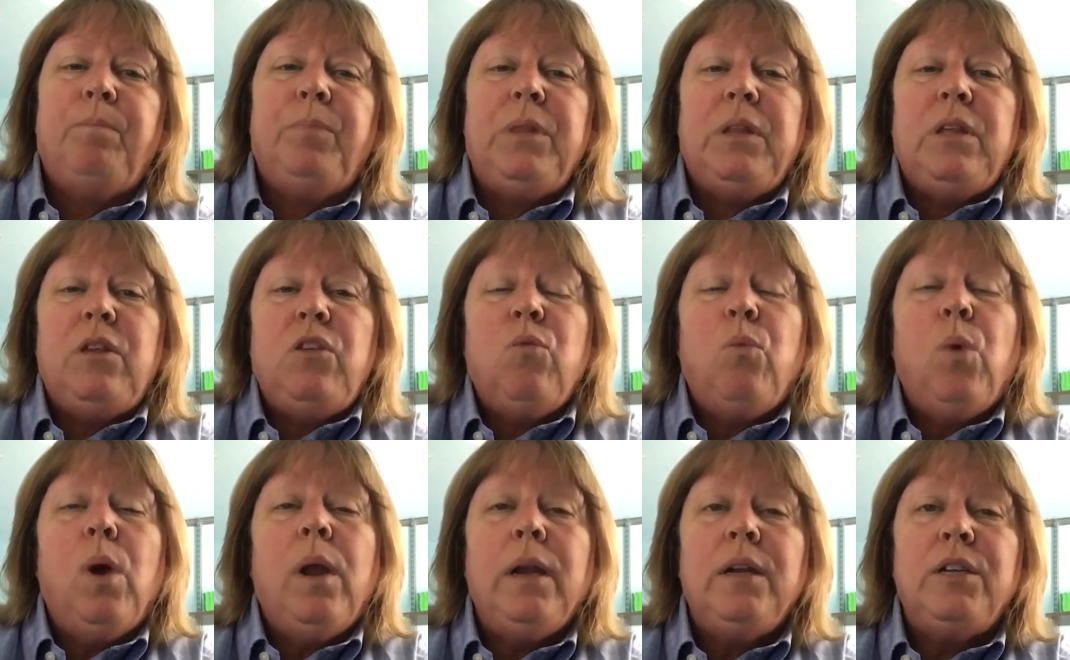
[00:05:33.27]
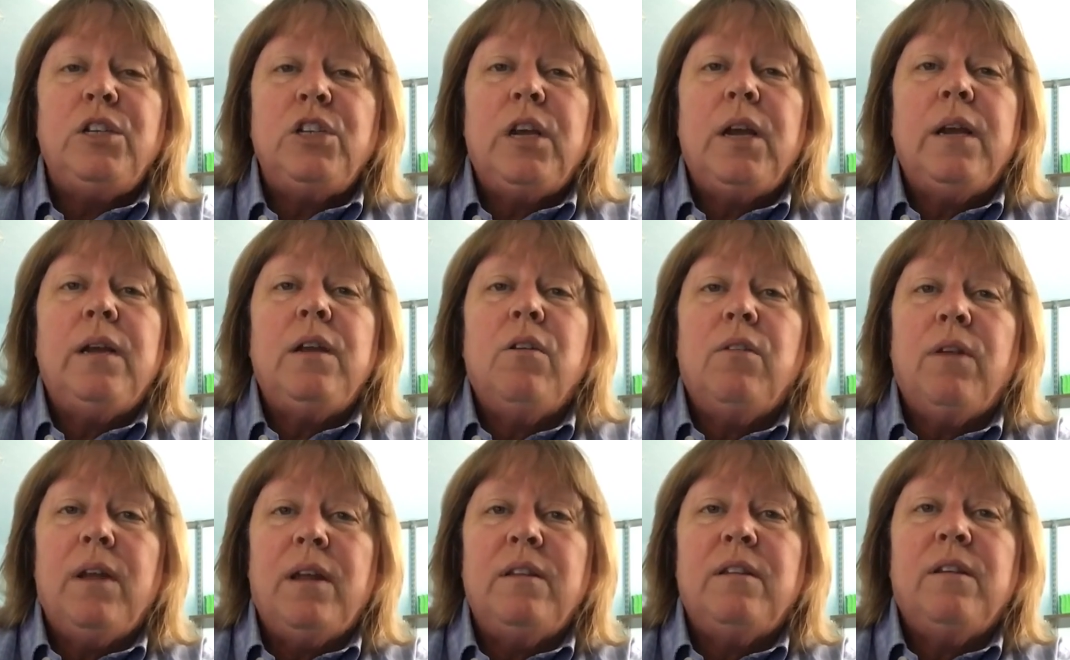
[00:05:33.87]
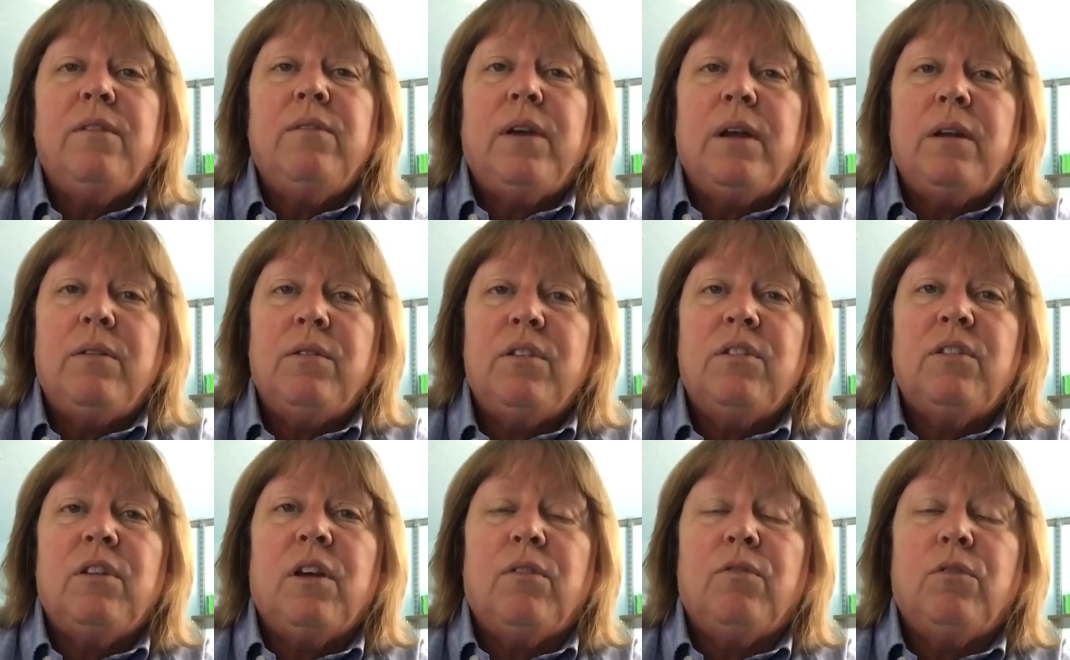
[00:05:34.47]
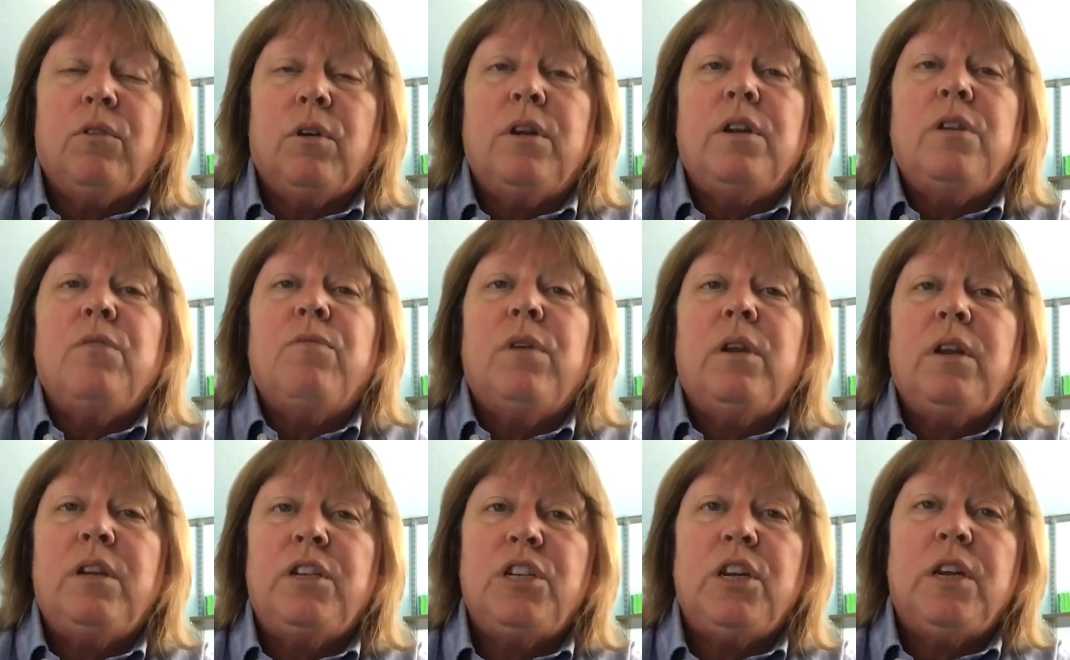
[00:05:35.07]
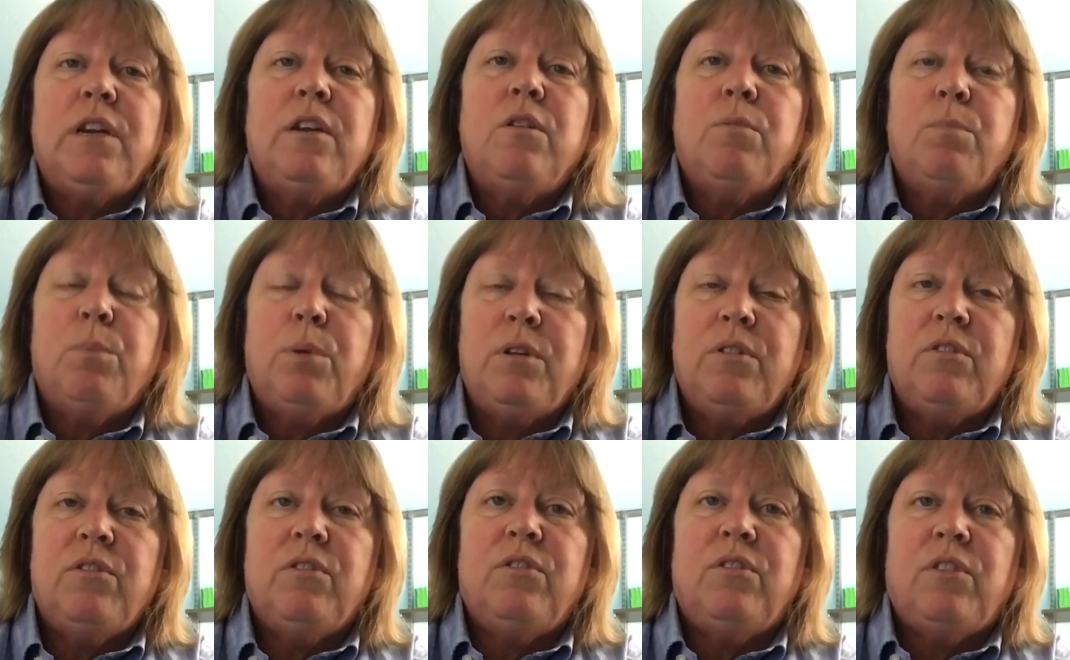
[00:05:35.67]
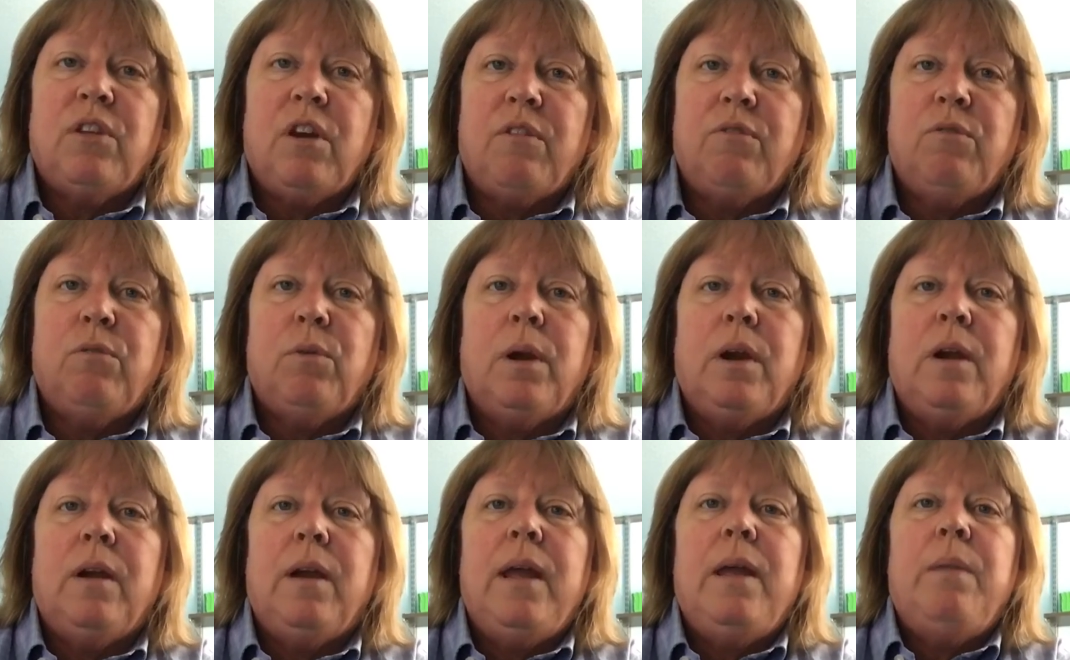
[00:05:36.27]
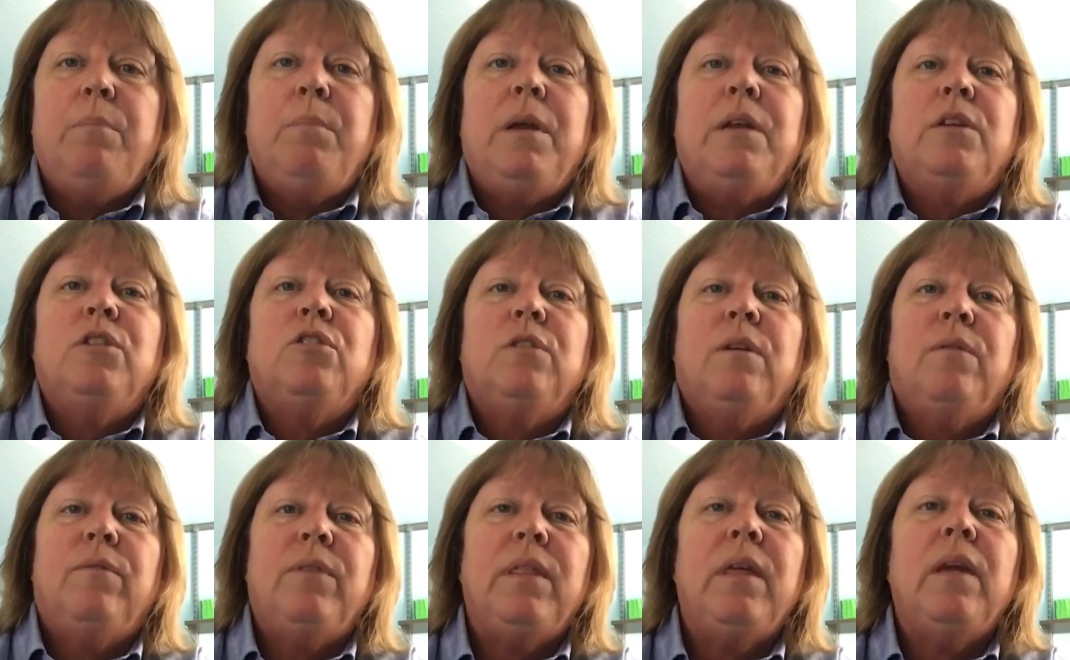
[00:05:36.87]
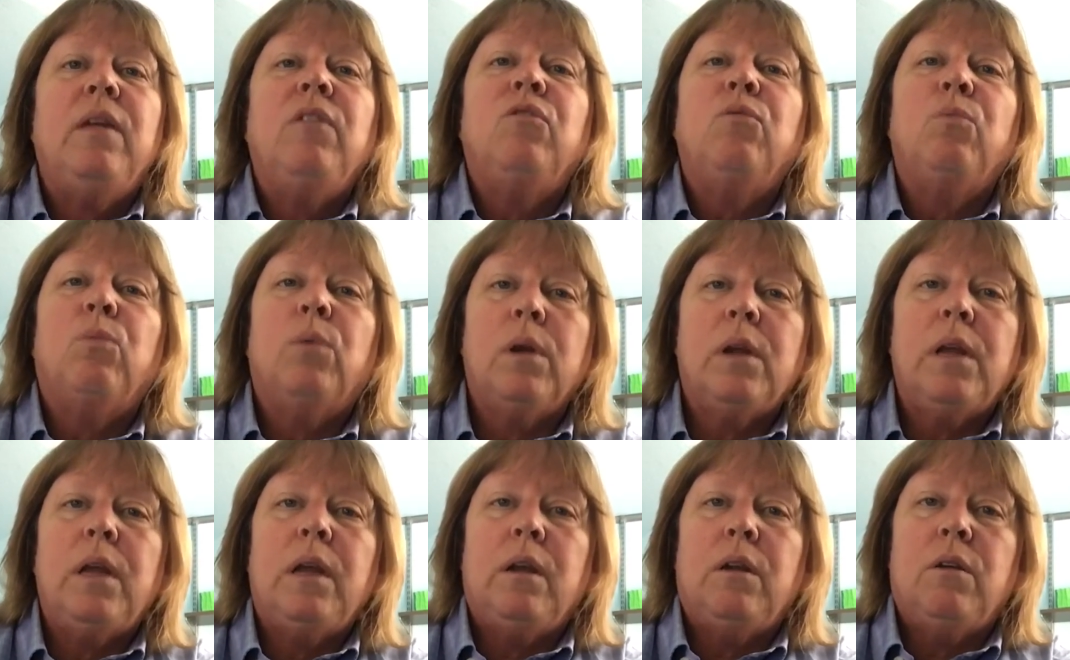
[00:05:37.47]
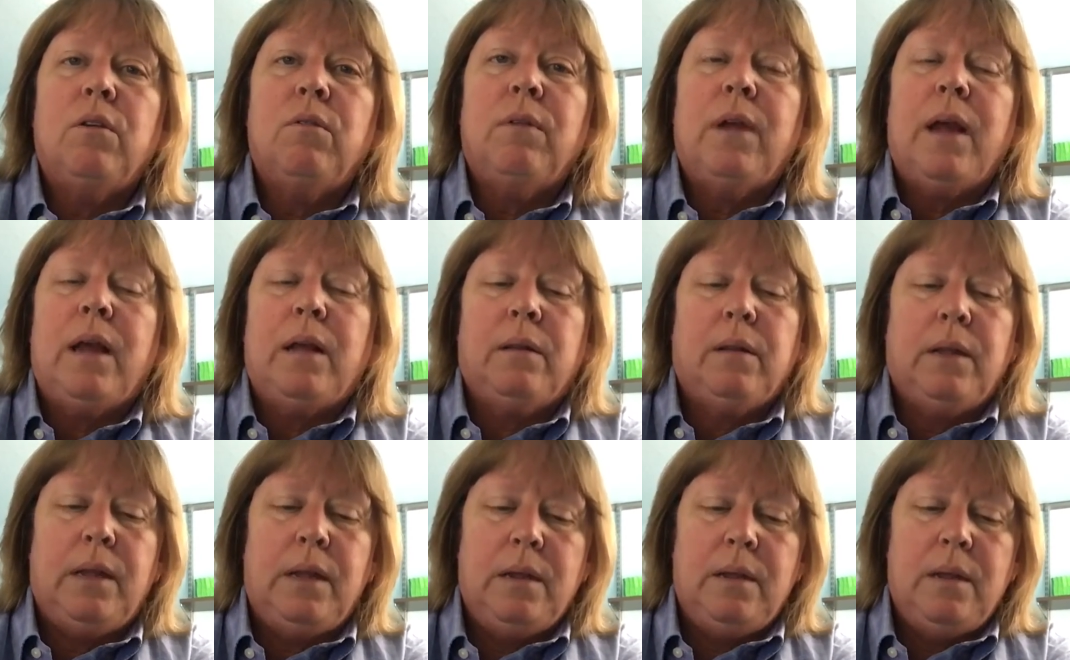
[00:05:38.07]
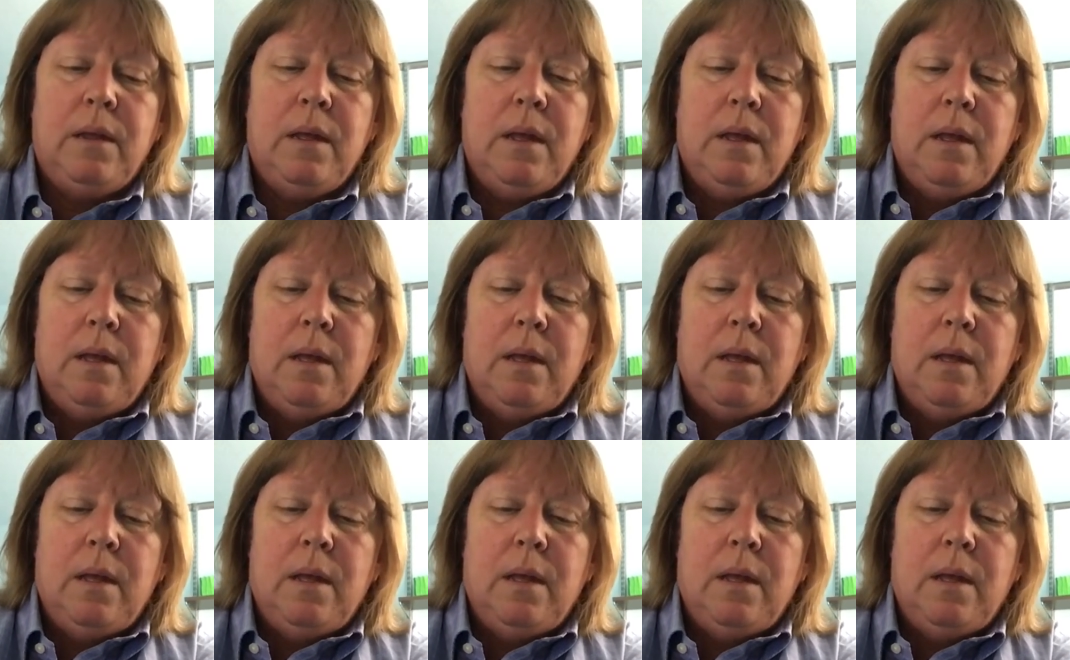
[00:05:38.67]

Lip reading: you want to check your antivirus software and you want to check your printer software and make sure everything's working correctly.